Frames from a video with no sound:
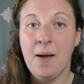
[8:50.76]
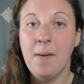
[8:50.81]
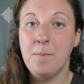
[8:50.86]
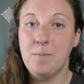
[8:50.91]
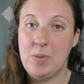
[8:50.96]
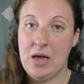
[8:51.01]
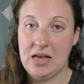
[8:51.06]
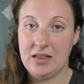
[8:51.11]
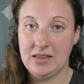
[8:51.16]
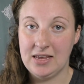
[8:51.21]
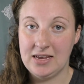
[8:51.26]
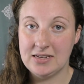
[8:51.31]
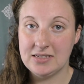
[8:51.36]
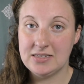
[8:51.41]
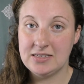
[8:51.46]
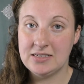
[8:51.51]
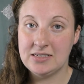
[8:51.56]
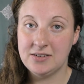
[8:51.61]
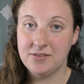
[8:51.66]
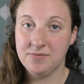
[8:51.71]

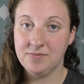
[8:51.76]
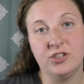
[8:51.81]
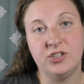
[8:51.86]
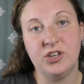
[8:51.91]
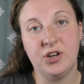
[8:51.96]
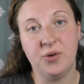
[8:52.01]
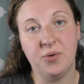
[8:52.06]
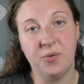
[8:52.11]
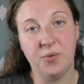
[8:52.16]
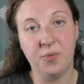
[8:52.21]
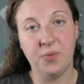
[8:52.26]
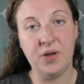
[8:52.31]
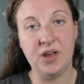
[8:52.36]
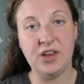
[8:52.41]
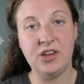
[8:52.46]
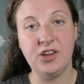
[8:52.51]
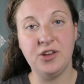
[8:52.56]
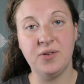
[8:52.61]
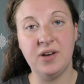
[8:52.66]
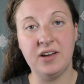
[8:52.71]
balance. So
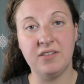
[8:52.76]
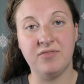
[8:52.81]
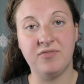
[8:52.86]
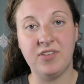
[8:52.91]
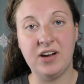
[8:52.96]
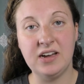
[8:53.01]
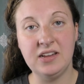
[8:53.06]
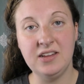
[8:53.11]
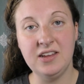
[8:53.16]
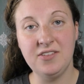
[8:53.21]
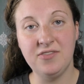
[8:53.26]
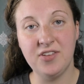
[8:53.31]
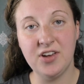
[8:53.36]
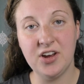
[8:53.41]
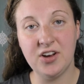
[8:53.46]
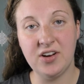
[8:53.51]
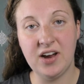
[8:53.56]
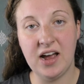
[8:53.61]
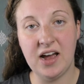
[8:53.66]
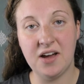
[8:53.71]
when you have finally
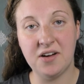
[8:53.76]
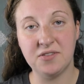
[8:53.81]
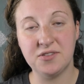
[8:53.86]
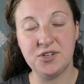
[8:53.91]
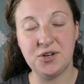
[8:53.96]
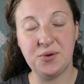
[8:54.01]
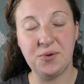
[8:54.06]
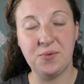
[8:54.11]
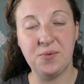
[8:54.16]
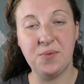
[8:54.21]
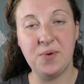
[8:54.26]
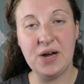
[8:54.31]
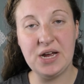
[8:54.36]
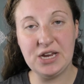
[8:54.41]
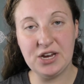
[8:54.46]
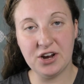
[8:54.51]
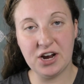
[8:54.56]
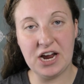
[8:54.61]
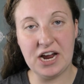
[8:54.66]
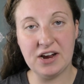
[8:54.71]
figured out what
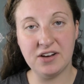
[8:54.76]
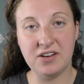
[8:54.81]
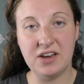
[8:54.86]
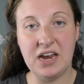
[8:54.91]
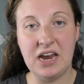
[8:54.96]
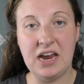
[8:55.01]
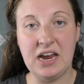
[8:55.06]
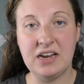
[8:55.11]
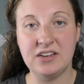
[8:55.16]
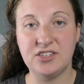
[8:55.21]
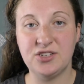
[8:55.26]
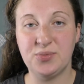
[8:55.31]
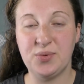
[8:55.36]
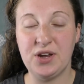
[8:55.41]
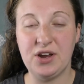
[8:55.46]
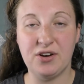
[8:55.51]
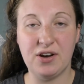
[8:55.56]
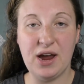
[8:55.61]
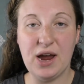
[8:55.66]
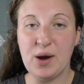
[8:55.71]
your hair needs, what
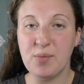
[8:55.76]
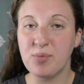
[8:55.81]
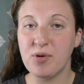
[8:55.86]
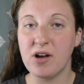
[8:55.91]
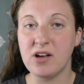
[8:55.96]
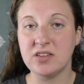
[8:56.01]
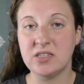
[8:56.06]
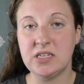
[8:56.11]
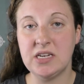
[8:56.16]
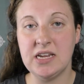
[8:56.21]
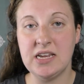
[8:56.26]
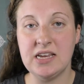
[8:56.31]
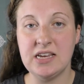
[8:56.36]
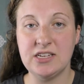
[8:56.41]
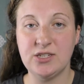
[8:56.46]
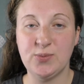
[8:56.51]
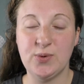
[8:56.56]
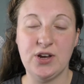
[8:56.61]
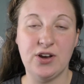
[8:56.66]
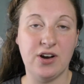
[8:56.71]
your hair porosity
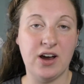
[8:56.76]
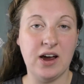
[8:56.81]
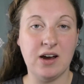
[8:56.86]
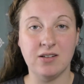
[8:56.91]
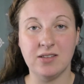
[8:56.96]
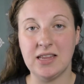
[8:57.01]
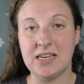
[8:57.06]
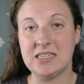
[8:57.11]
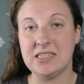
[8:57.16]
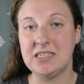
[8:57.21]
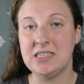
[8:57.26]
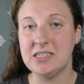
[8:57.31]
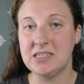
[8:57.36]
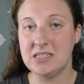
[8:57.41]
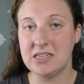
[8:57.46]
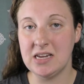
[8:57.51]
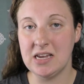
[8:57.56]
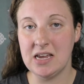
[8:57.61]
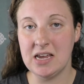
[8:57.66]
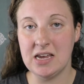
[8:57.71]
is, what your hair
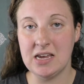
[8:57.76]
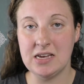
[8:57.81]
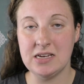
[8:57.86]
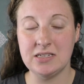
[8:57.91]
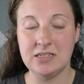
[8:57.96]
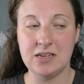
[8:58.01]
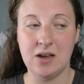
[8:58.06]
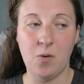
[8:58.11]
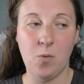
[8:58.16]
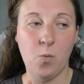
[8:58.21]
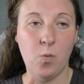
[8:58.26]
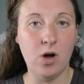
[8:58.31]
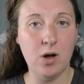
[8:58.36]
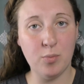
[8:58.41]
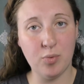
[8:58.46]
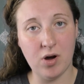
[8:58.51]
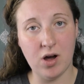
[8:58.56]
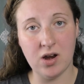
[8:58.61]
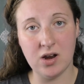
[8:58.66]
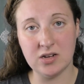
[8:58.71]
elasticity is, what
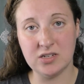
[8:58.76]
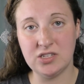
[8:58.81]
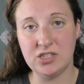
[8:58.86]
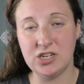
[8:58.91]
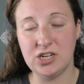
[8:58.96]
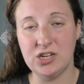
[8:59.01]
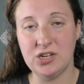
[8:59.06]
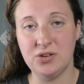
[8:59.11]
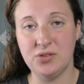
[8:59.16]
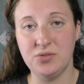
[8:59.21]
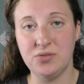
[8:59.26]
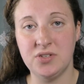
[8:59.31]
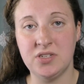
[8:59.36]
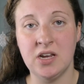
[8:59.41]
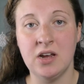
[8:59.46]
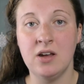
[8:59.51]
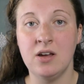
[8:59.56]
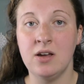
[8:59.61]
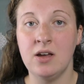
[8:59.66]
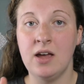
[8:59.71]
products to use,
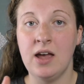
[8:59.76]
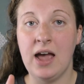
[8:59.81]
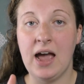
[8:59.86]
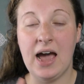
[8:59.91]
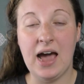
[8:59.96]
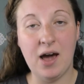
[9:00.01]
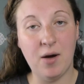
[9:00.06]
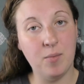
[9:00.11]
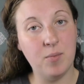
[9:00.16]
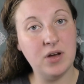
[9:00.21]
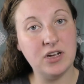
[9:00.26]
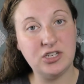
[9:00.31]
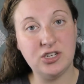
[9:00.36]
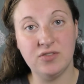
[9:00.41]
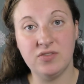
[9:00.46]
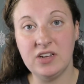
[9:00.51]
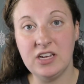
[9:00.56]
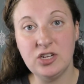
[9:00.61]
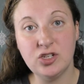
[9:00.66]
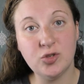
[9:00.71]
how much of
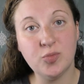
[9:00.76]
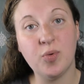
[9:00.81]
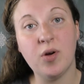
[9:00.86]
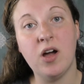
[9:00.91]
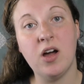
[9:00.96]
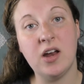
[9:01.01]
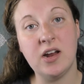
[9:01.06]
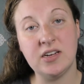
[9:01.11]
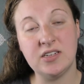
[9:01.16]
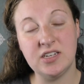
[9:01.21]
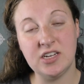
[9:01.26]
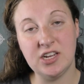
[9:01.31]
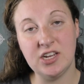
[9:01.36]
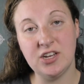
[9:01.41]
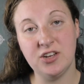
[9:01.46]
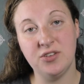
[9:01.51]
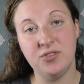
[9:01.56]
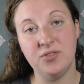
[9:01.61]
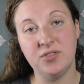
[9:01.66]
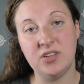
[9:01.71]
each product to
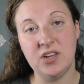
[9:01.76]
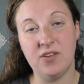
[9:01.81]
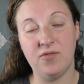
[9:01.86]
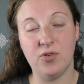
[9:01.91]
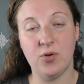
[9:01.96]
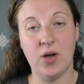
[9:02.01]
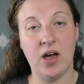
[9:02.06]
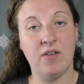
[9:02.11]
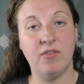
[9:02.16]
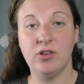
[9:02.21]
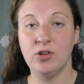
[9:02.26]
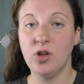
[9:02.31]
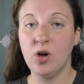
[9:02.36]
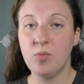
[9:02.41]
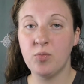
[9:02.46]
use, if you have a low